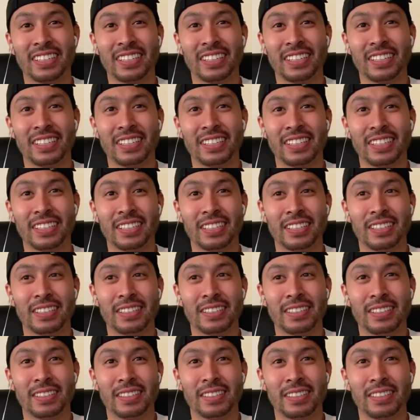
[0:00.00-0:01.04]

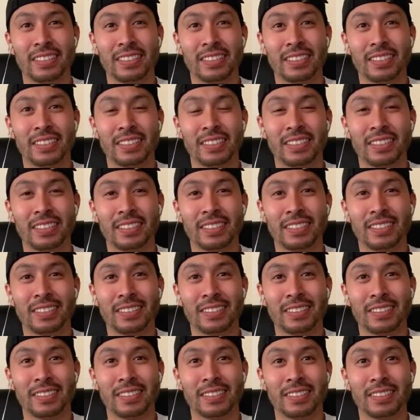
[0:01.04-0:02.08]

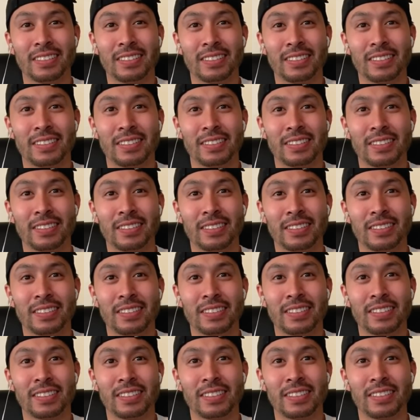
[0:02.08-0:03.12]

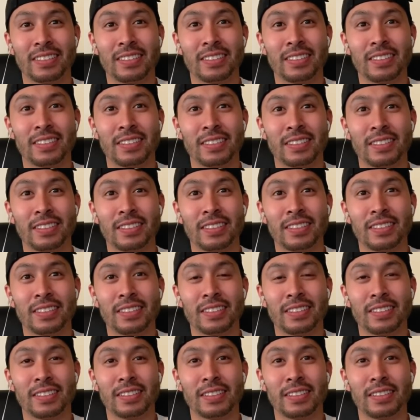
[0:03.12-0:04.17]

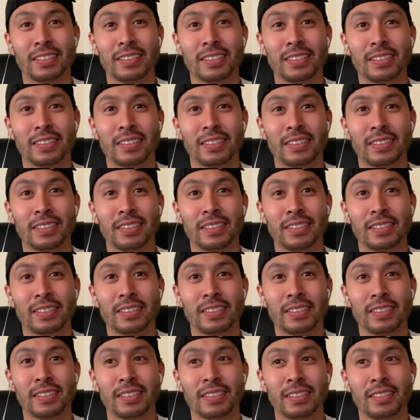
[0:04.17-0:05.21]

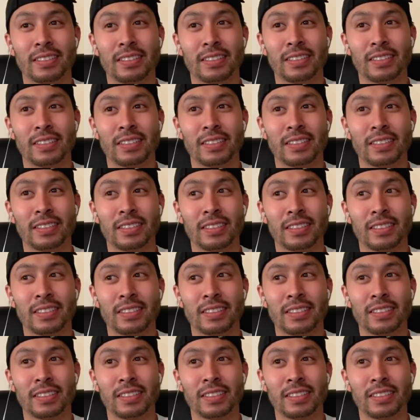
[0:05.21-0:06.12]
This person isn't speaking.